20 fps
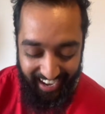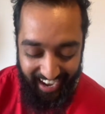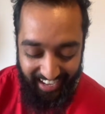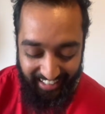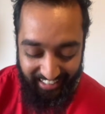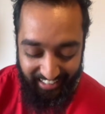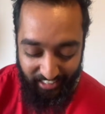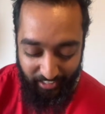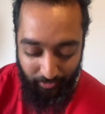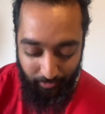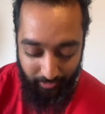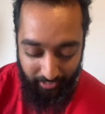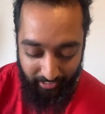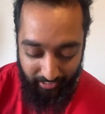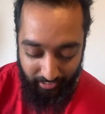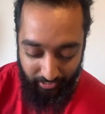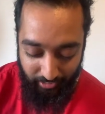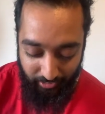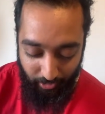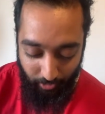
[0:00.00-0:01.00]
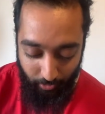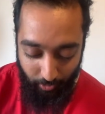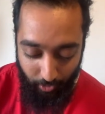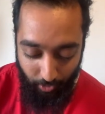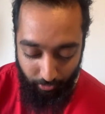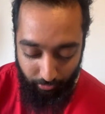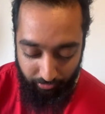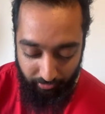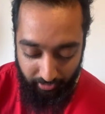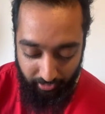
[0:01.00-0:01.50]
And then the queen could go
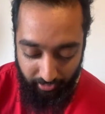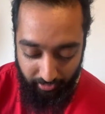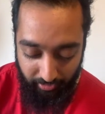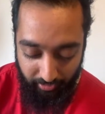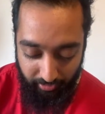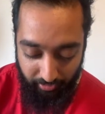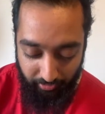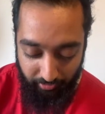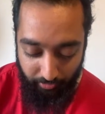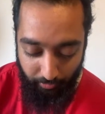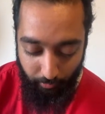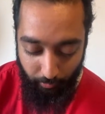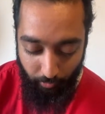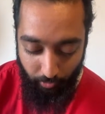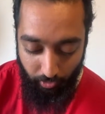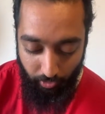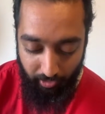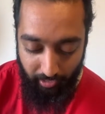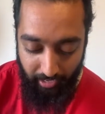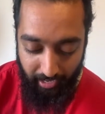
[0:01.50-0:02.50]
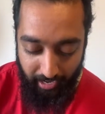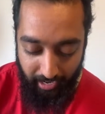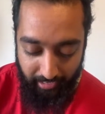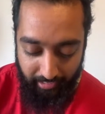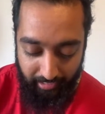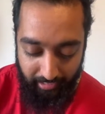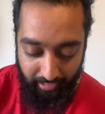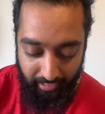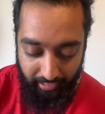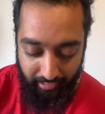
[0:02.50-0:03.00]
over the wall
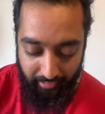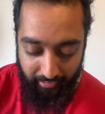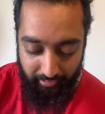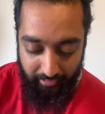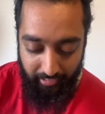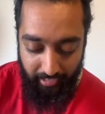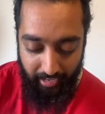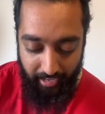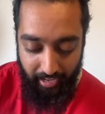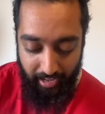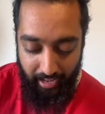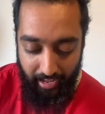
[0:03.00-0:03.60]
and hit the